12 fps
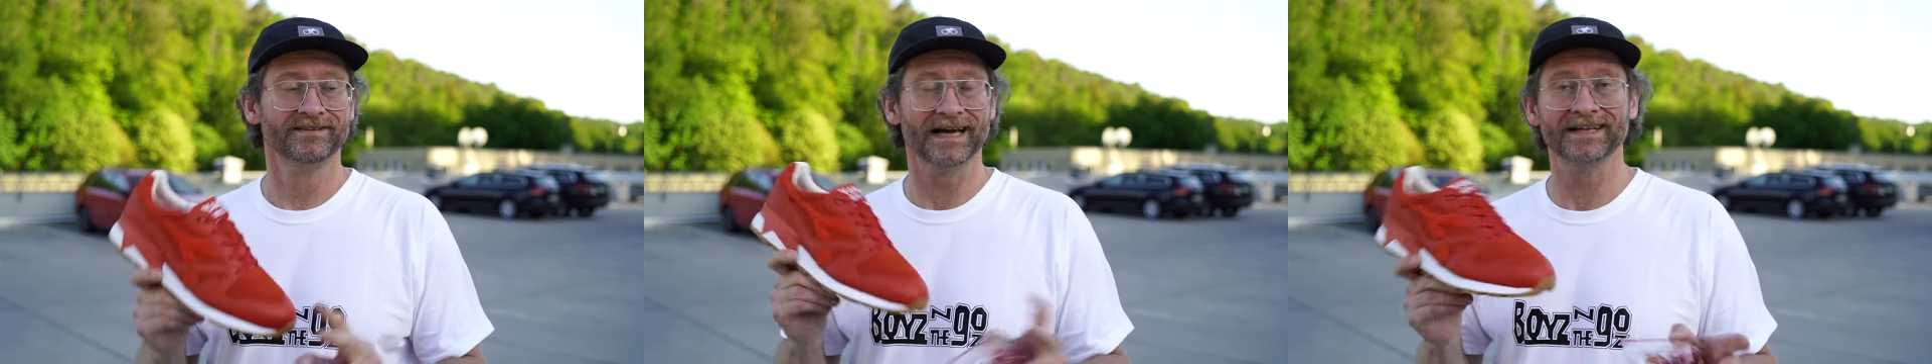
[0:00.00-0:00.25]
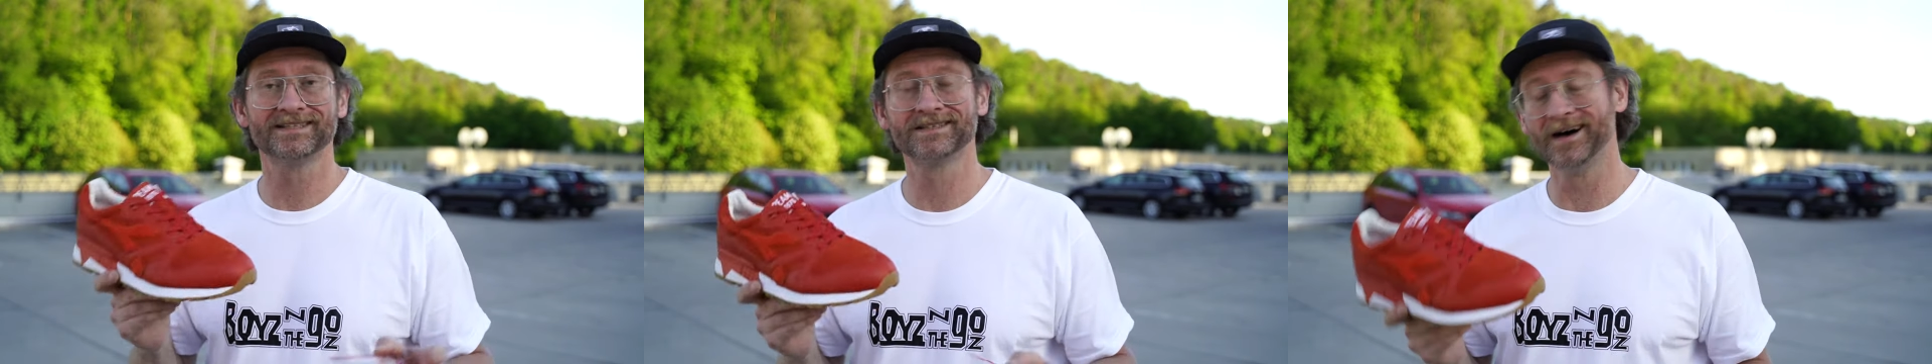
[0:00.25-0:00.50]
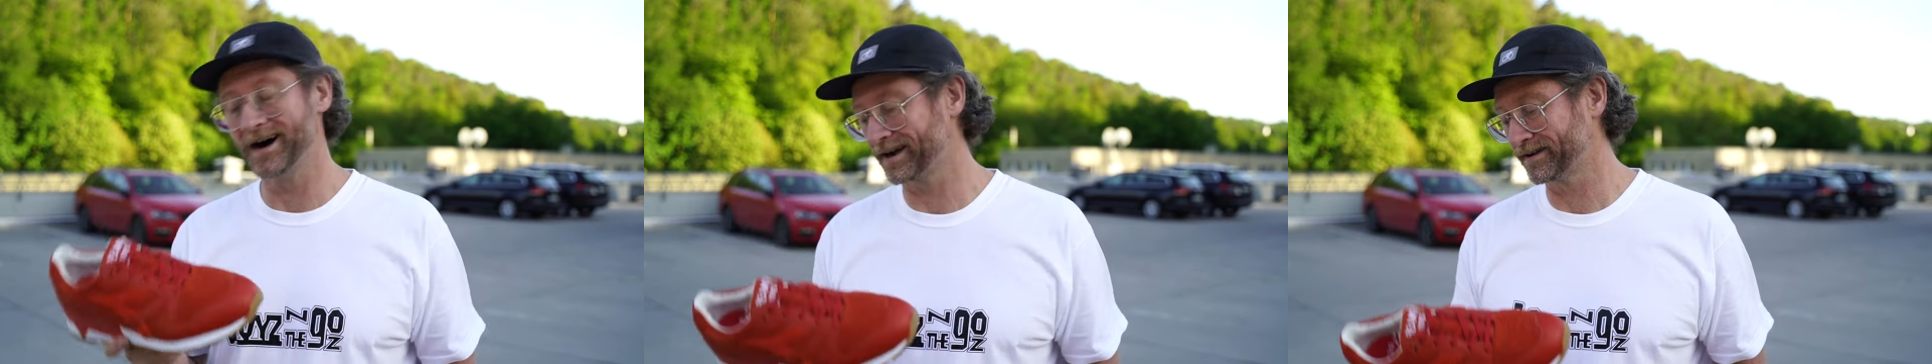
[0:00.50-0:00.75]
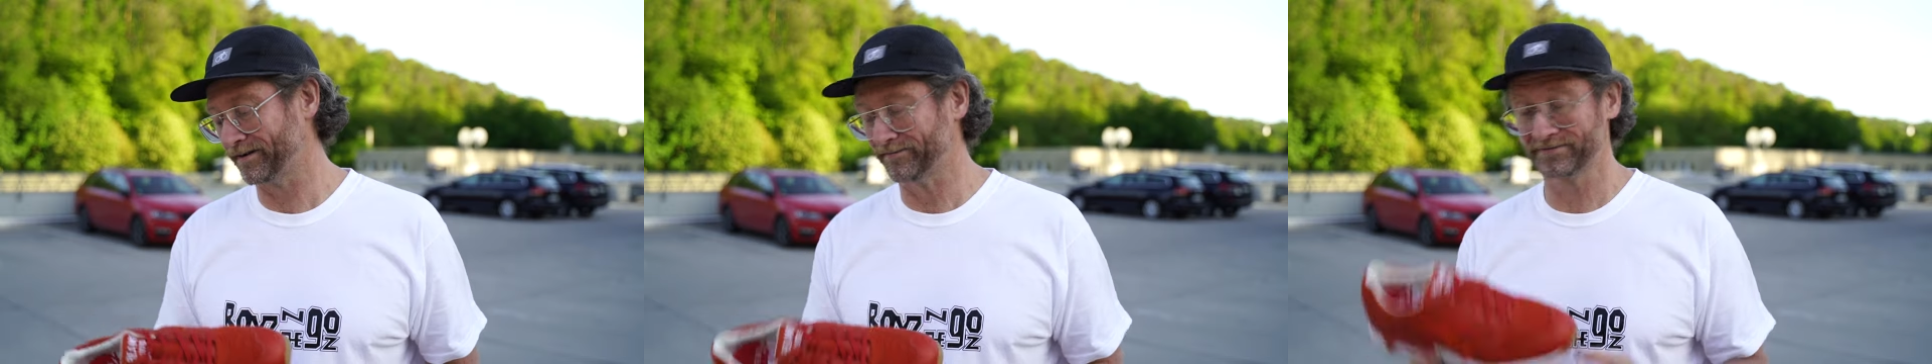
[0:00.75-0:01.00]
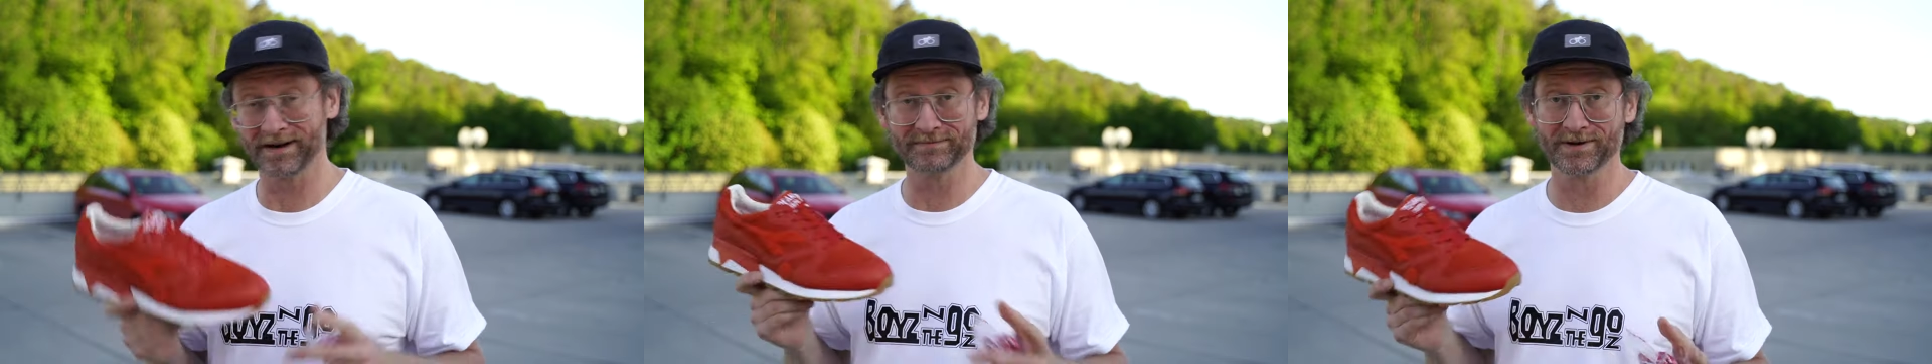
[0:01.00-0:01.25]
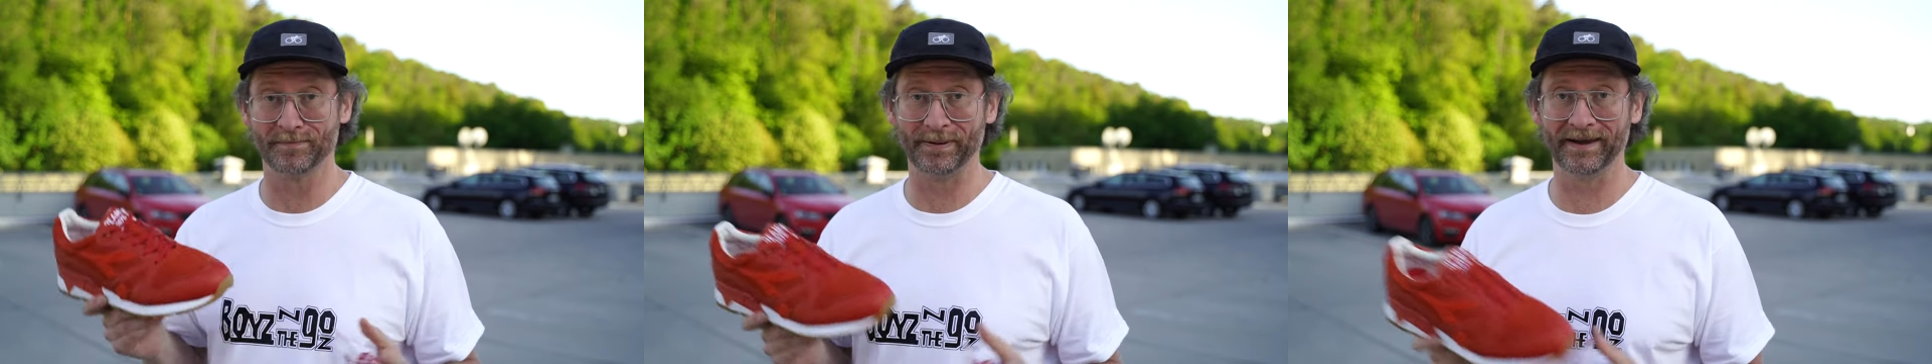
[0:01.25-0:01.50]
dead stock, from
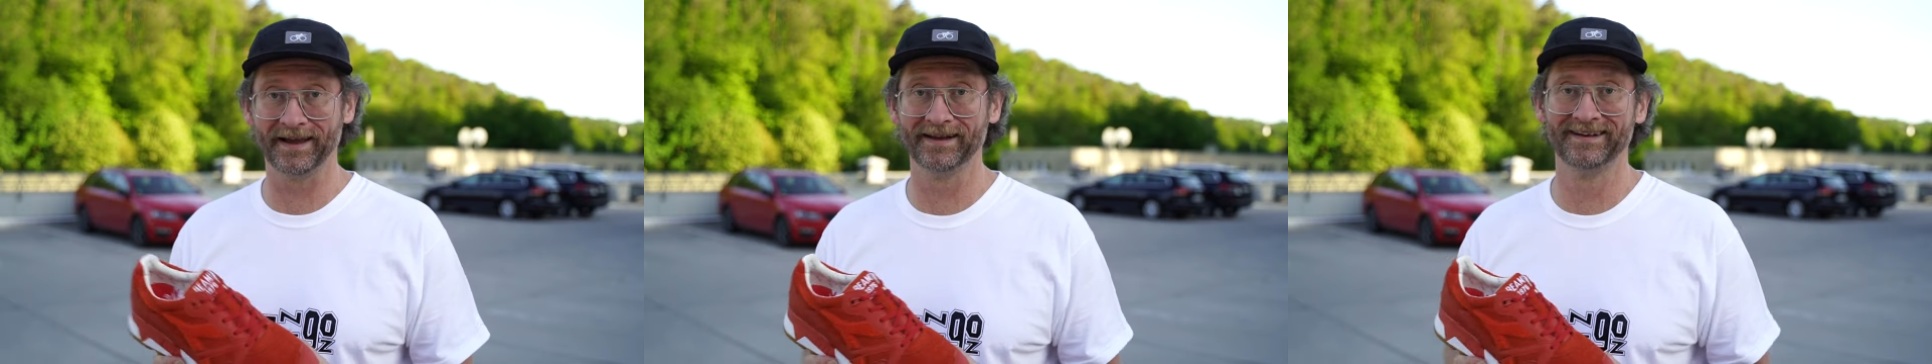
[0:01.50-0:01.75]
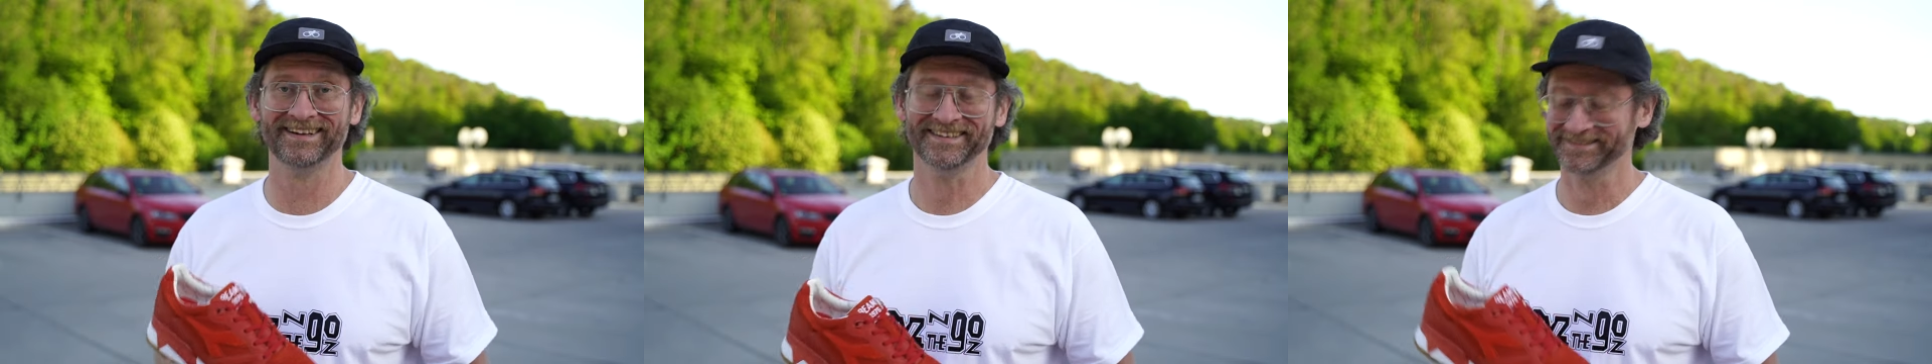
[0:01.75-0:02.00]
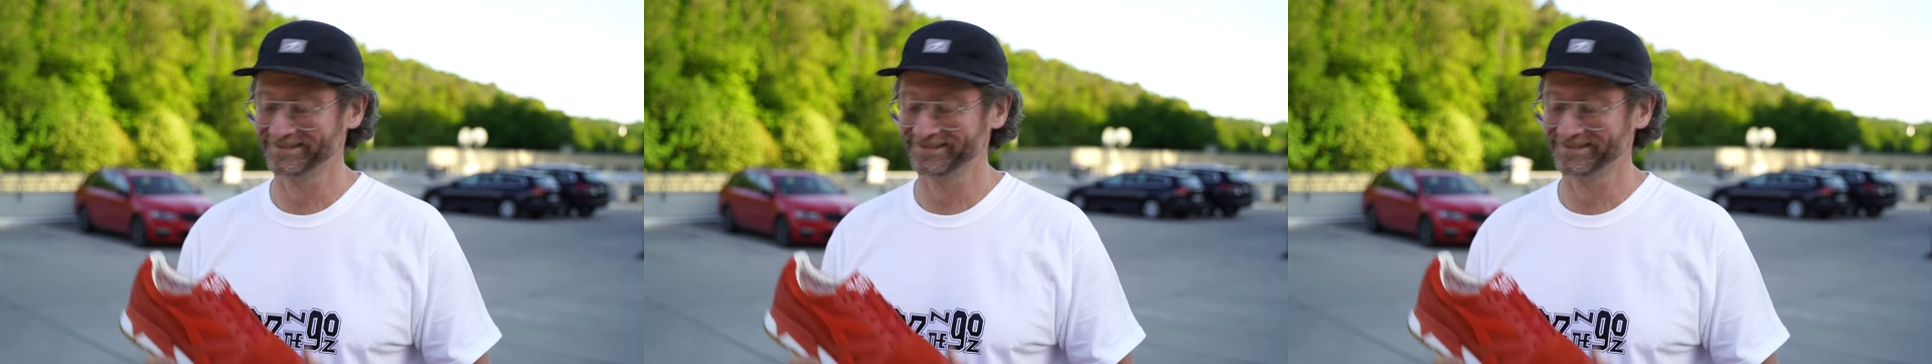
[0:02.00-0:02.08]
Japan.